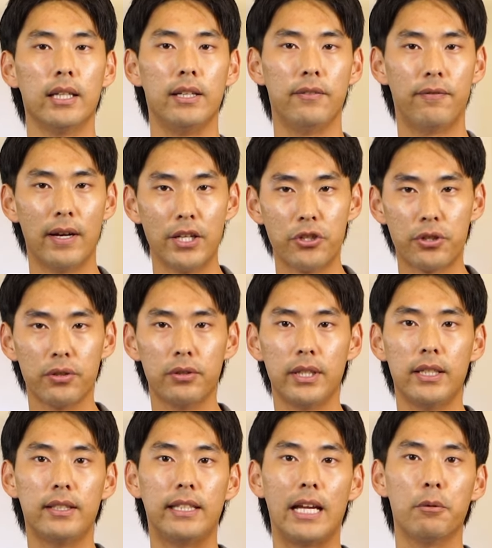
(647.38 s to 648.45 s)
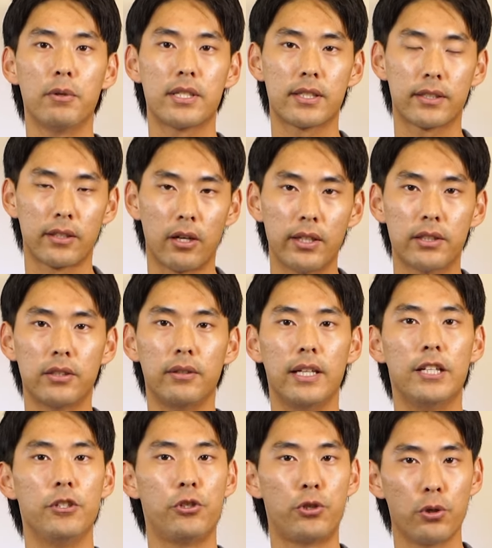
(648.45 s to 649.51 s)
eventually they would start to
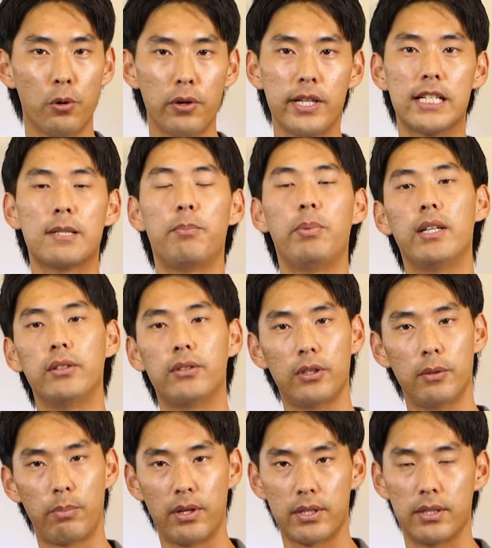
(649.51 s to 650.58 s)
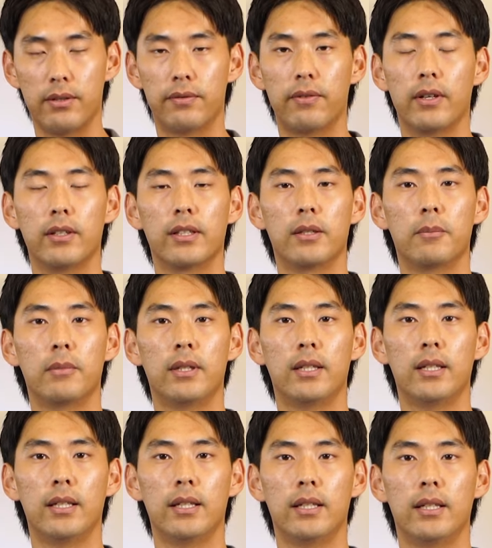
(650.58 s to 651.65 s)
enjoy speaking to the person in front of them,
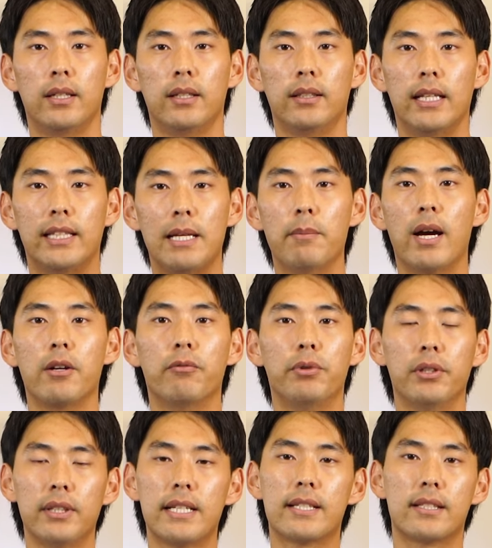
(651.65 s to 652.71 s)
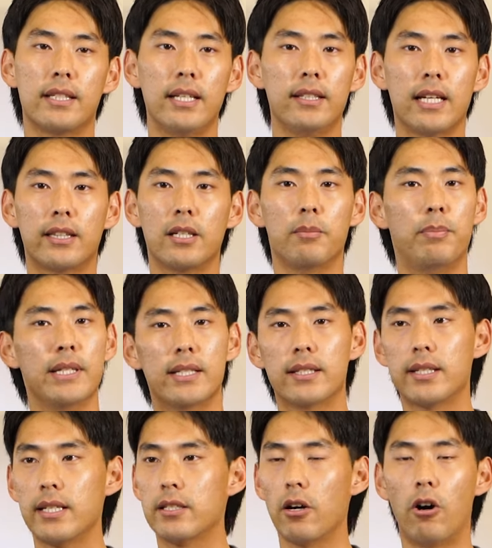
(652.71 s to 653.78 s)
that they might really see that their
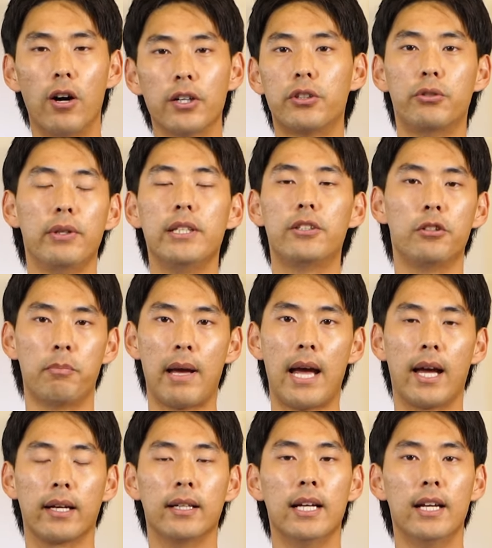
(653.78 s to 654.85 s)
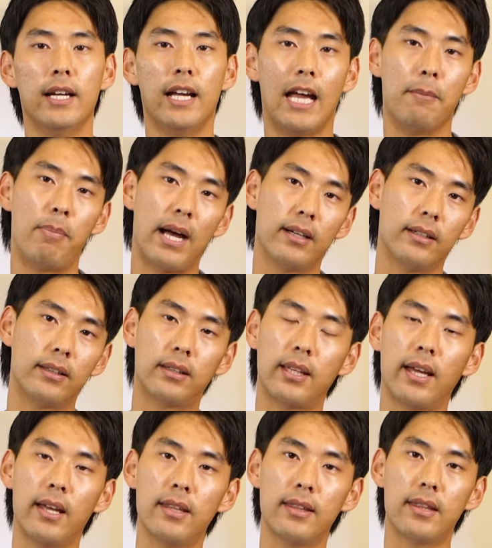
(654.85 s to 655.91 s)
businesses aren't doing too bad. And by the
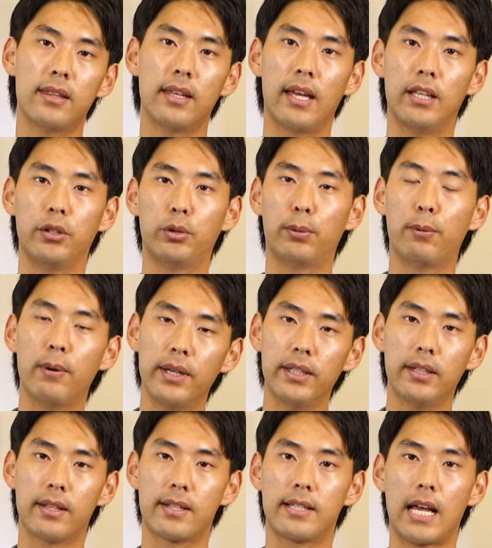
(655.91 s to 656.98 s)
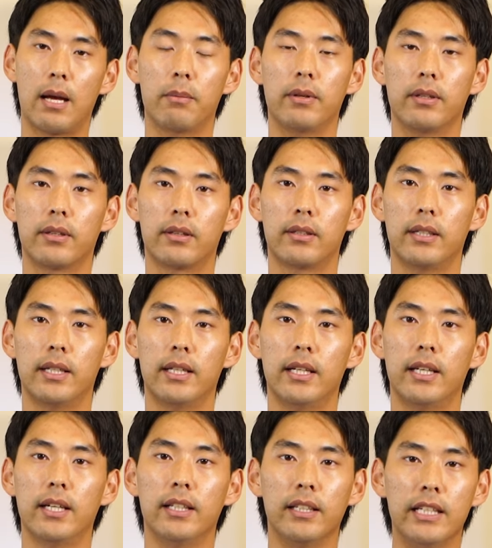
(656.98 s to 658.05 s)
tenth and twentieth Sabbath,
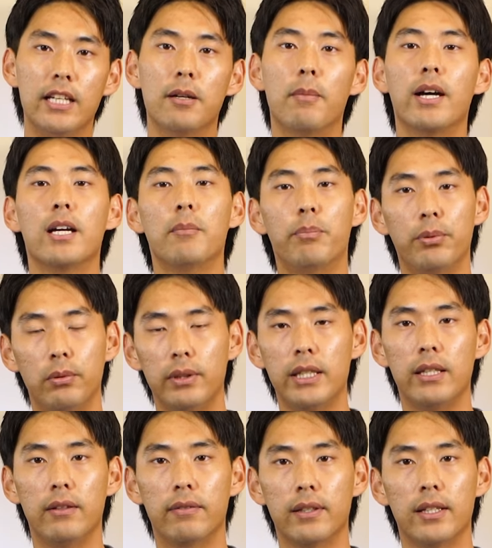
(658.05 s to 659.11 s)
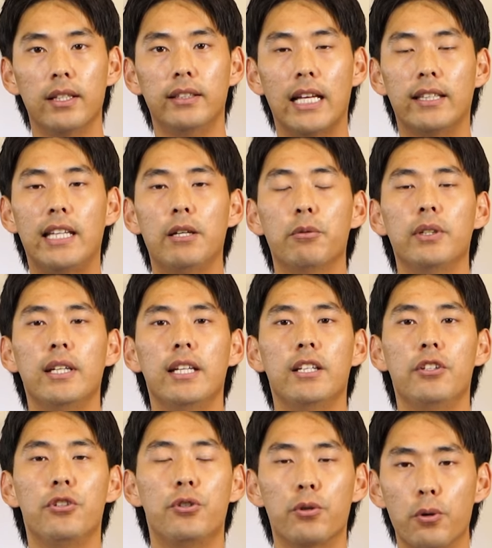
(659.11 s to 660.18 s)
Nehemiah believed that they would
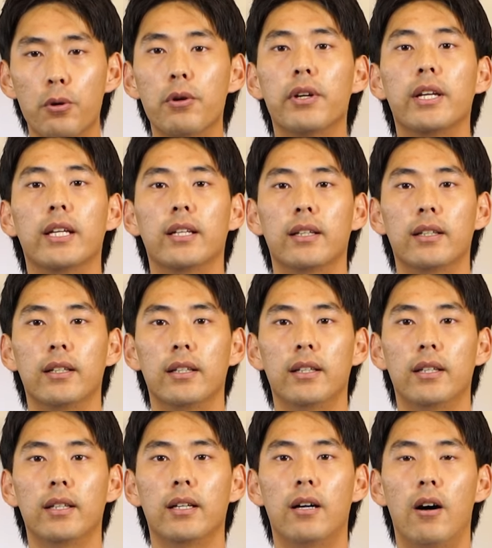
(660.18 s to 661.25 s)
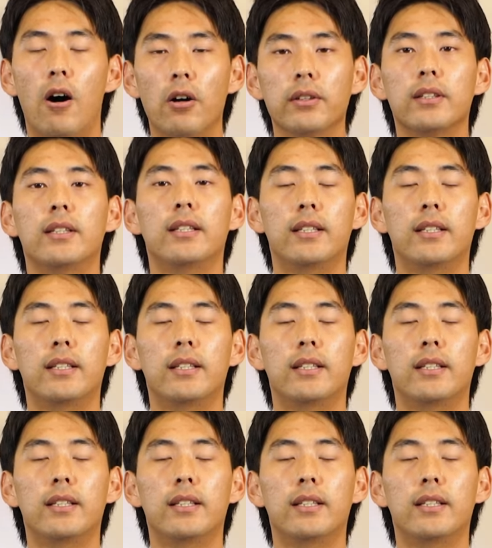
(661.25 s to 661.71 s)
enjoy all the